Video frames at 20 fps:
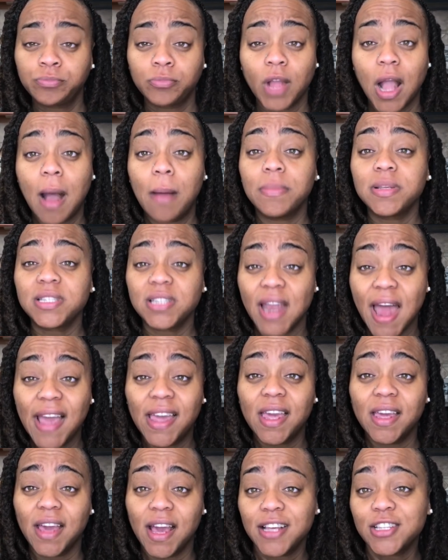I'm
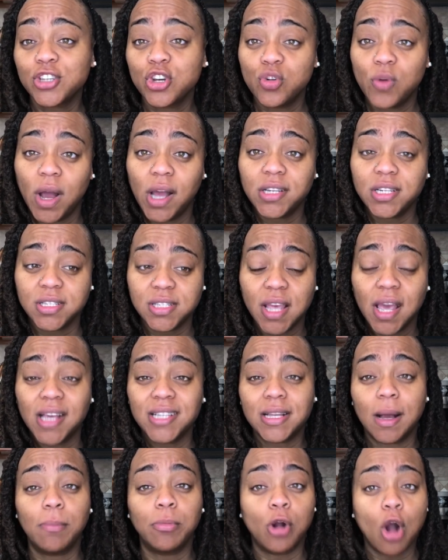slacking at school, I should say, because
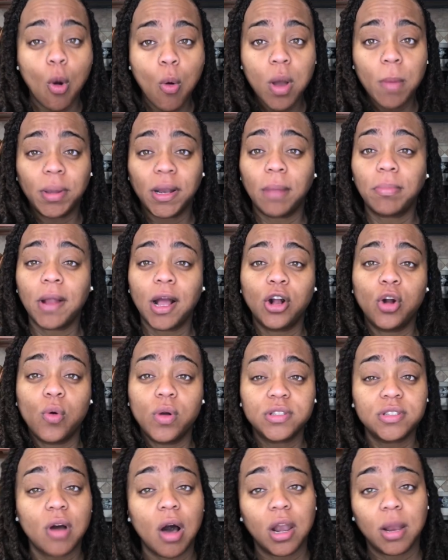I'm going, but I'm not going
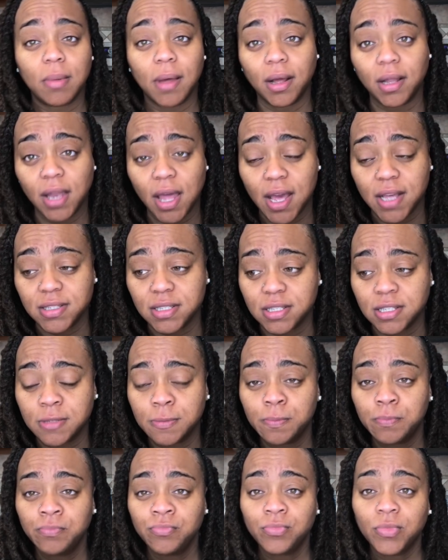to all of my classes.
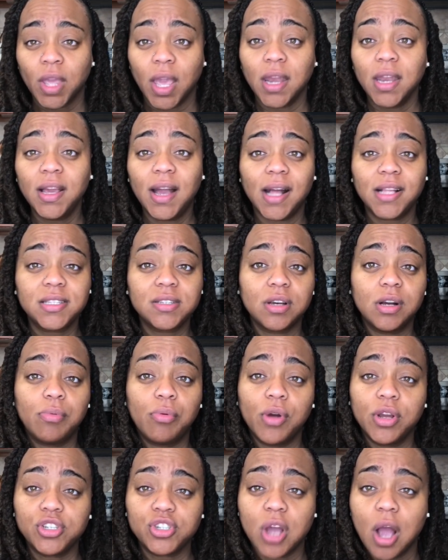And it got to a
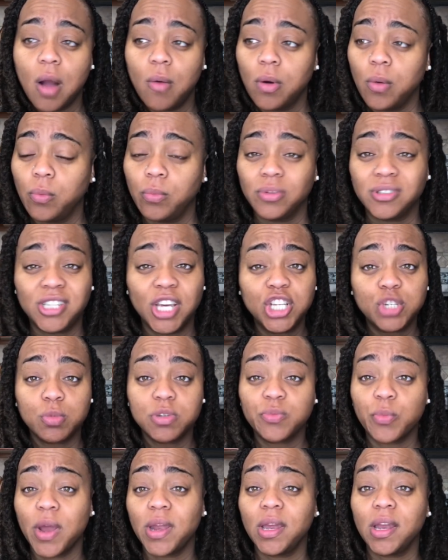point, y'all, where the teacher was
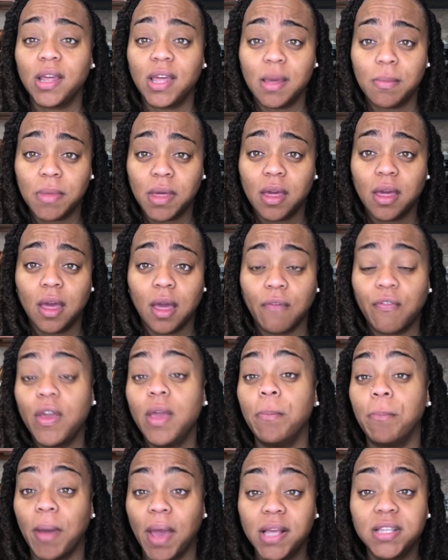ready to give me an F. He
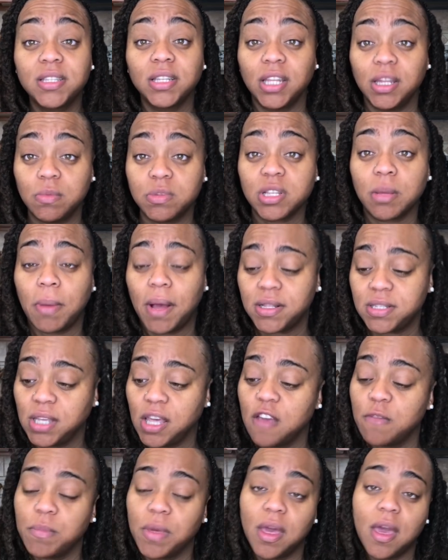basically was about to
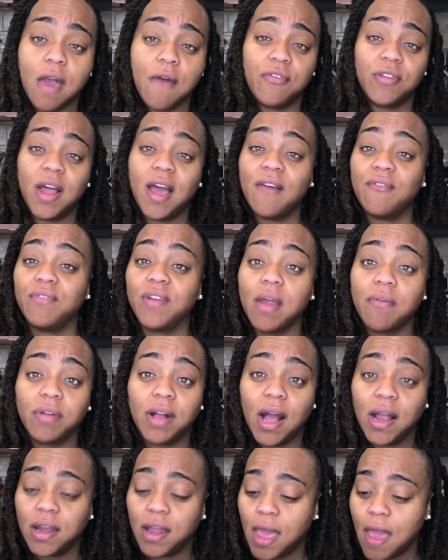give me an F, and I have never
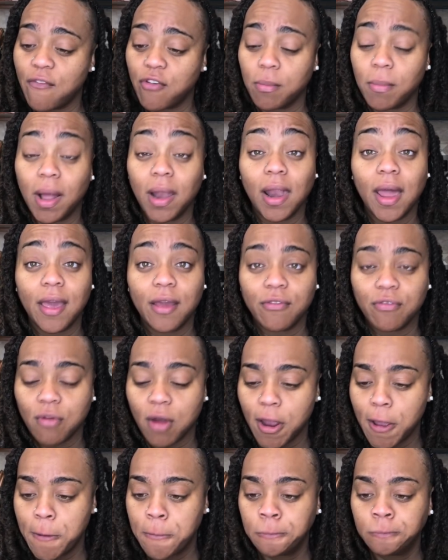gotten an F in my life,
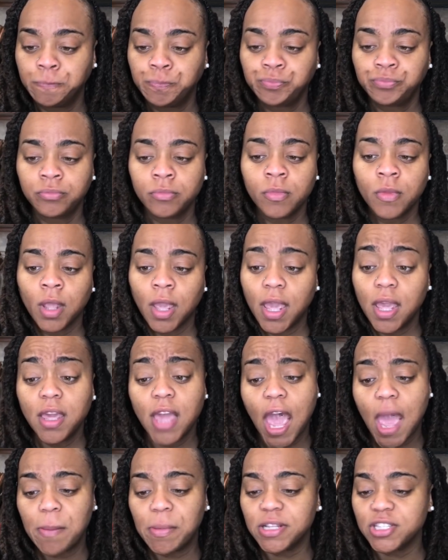right? He
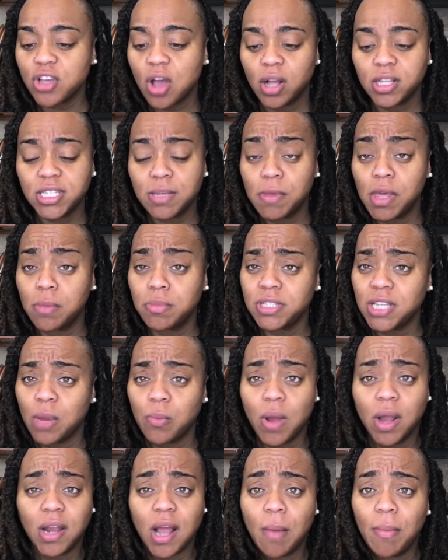came and talked to me and was like,
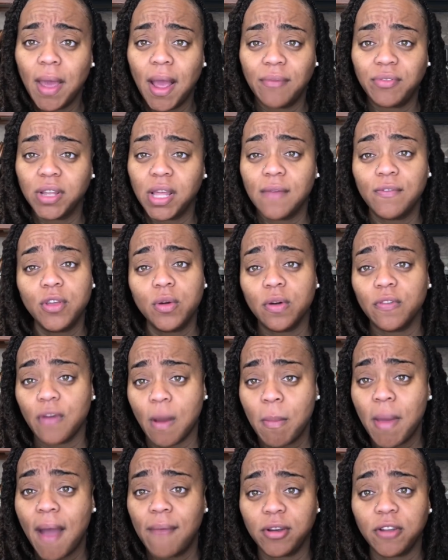Rhonda, I'm going to have to give you I'm
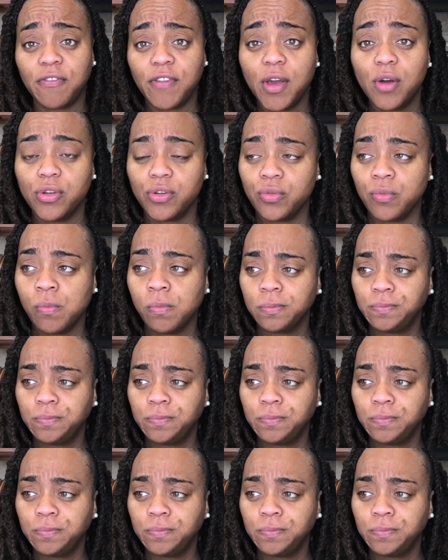going to have to fail you